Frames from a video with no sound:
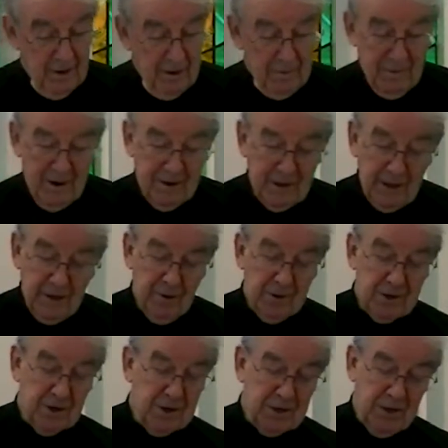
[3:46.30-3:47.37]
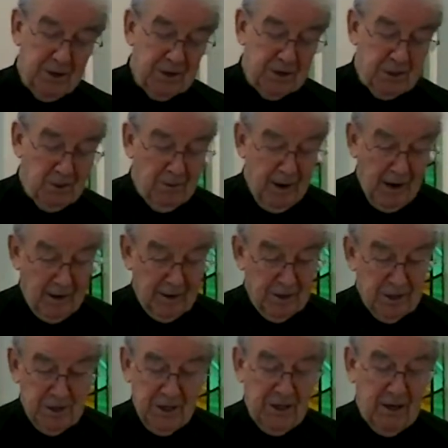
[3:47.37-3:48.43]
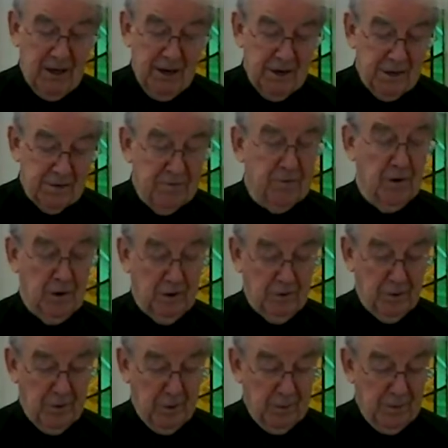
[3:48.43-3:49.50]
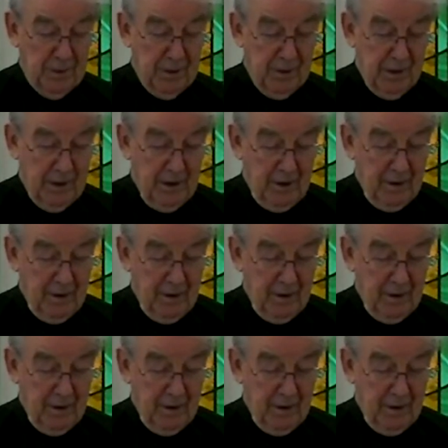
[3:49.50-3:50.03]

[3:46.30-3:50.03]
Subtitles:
Mary knows her son so well. She is full of hope.